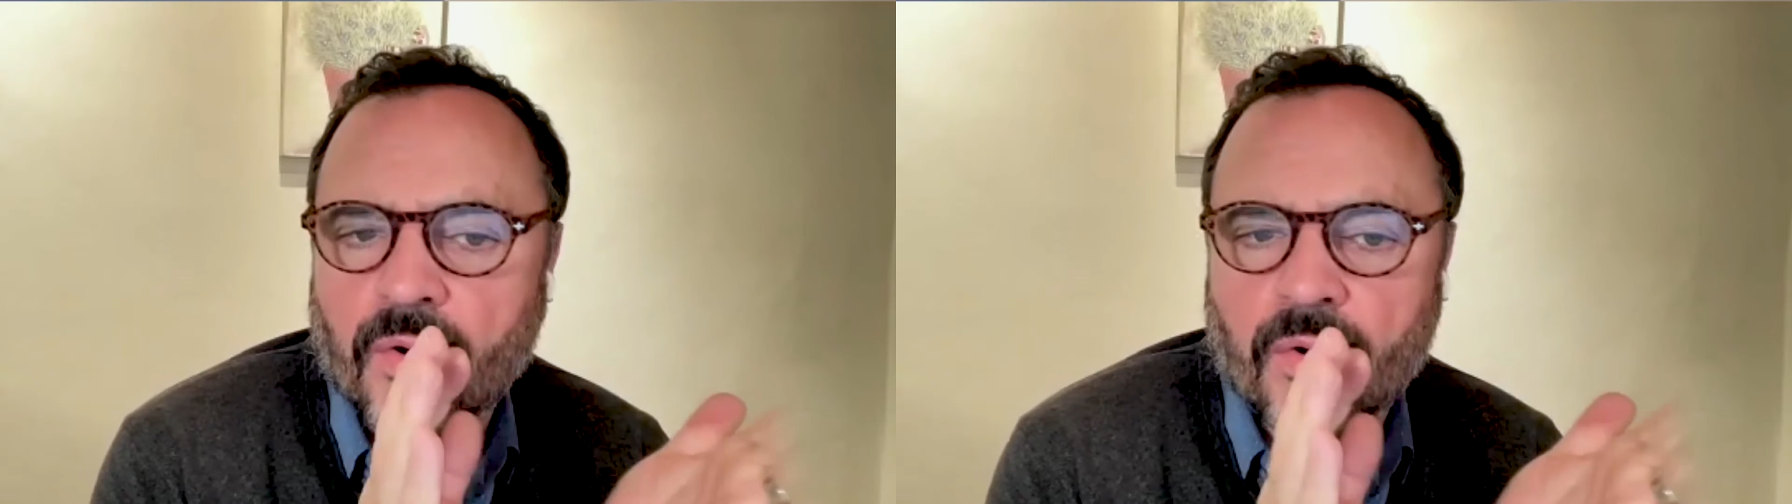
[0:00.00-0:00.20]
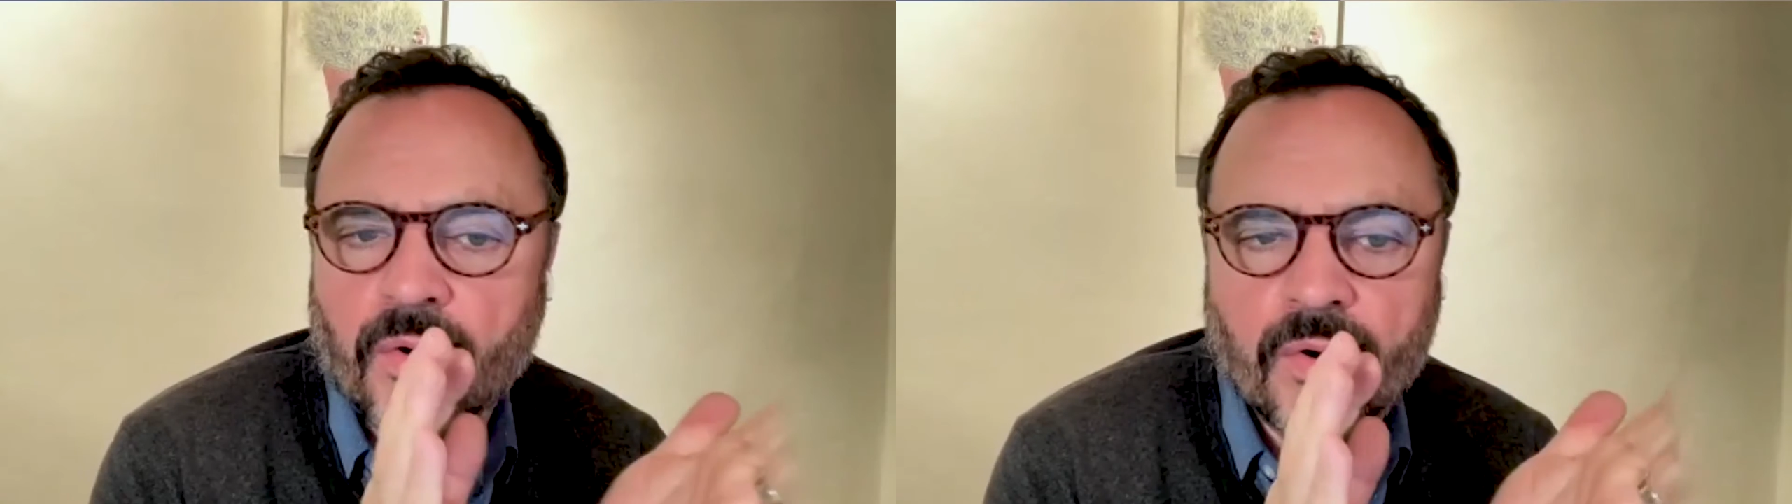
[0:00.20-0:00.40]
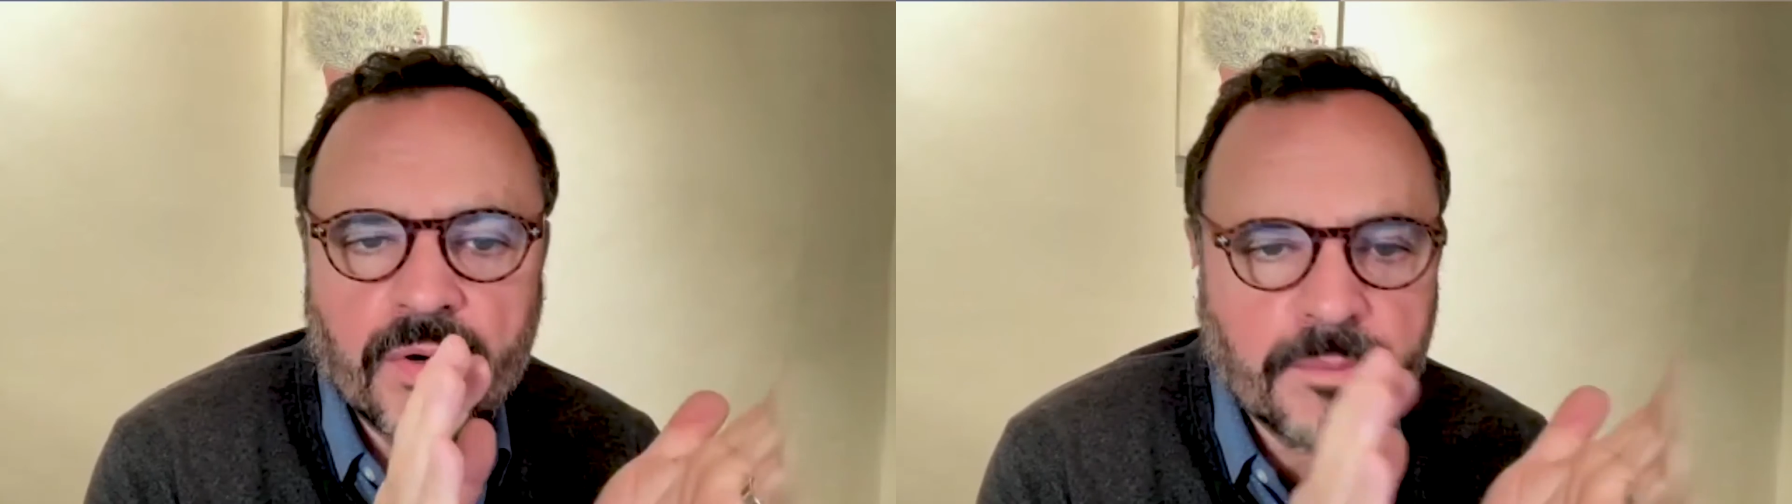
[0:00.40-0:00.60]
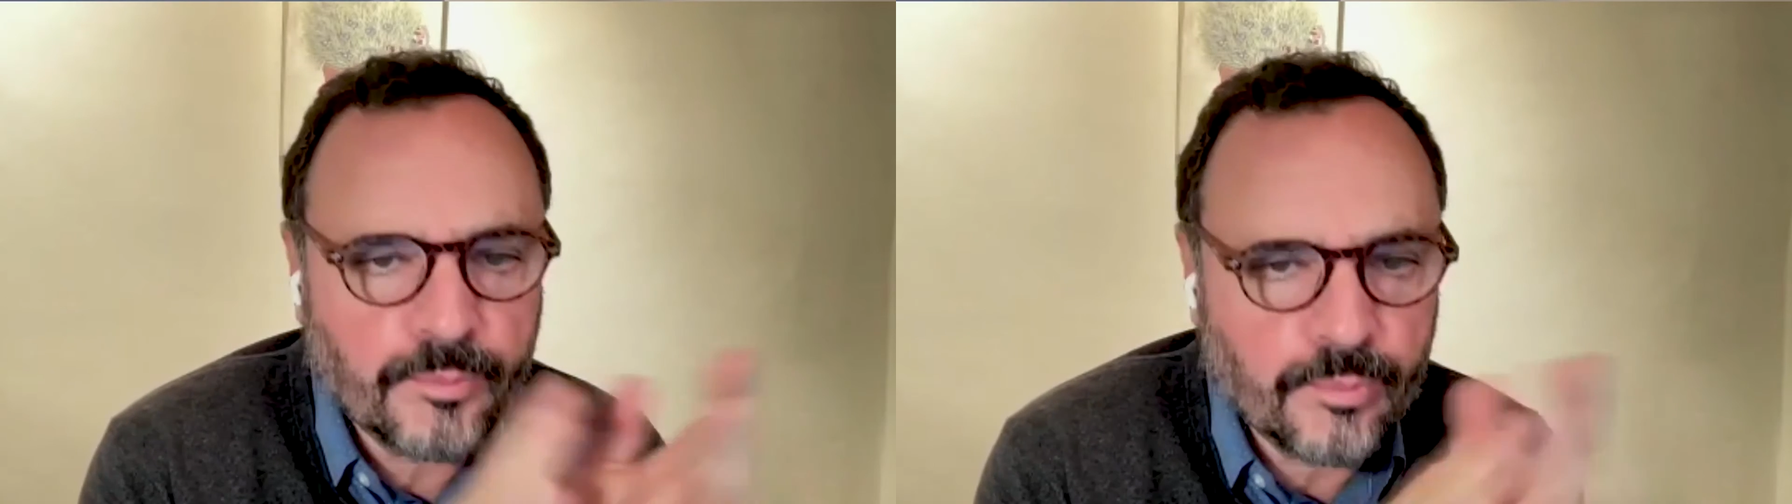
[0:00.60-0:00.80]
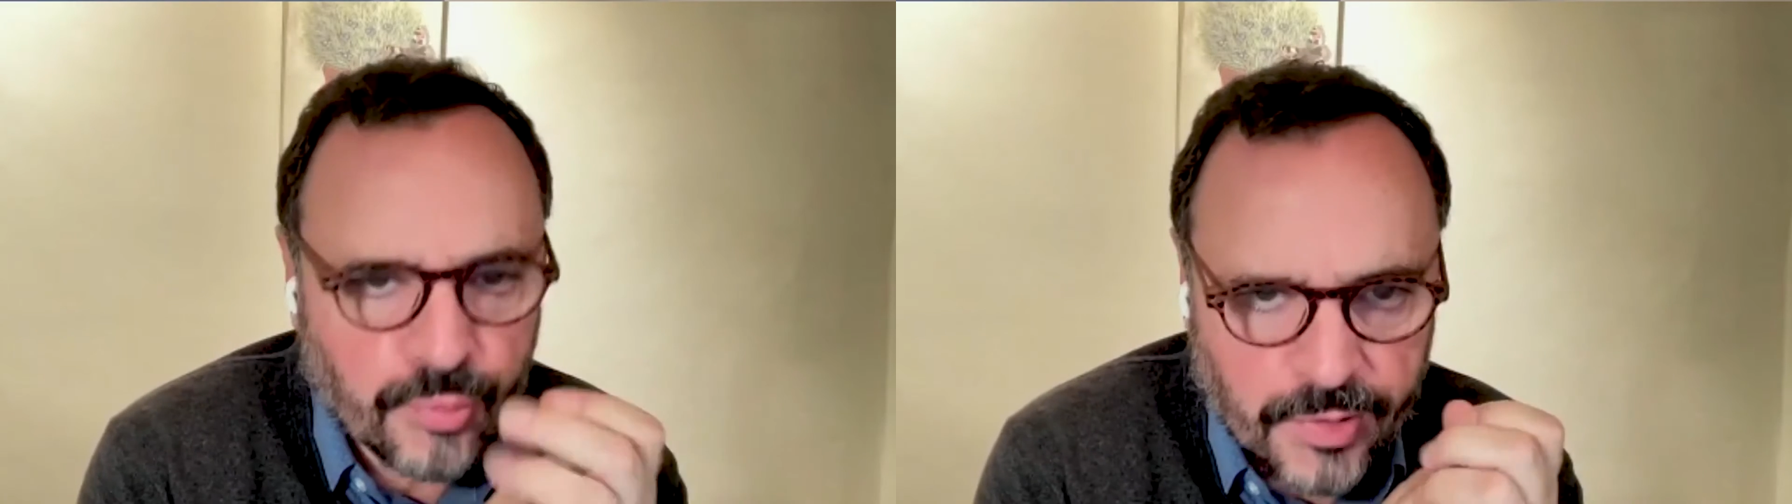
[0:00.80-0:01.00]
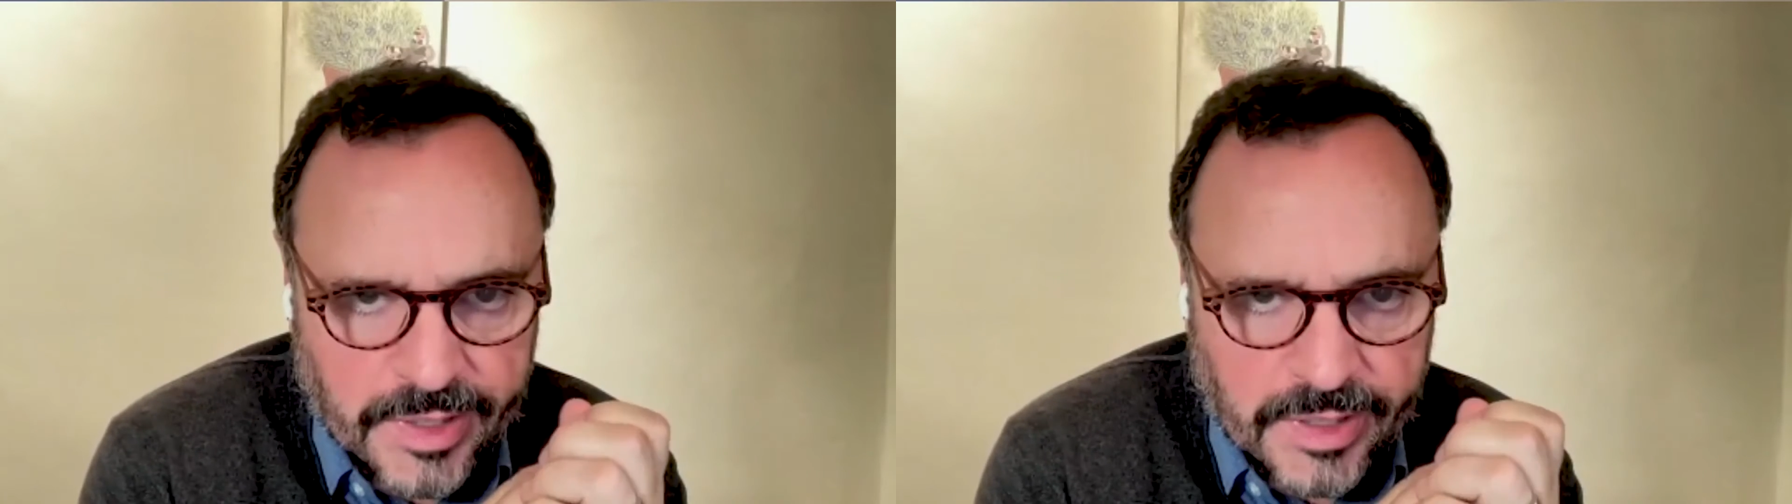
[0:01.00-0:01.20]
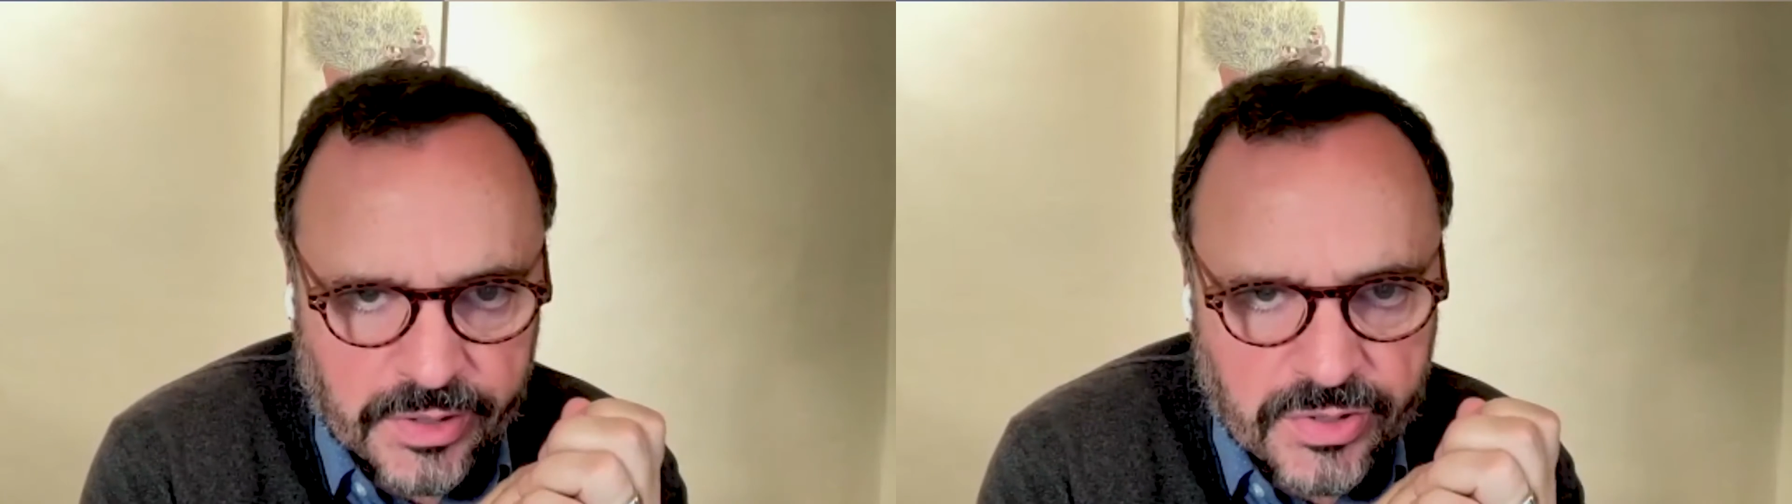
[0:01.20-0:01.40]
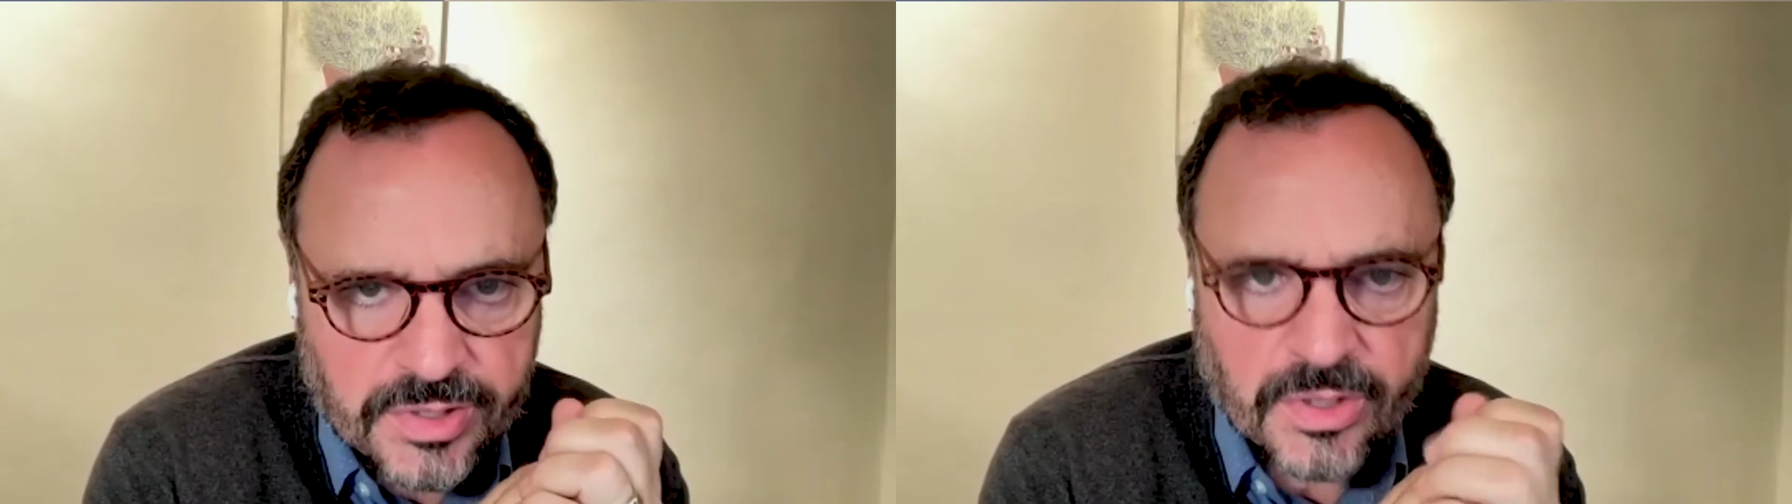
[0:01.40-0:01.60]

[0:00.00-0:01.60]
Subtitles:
or British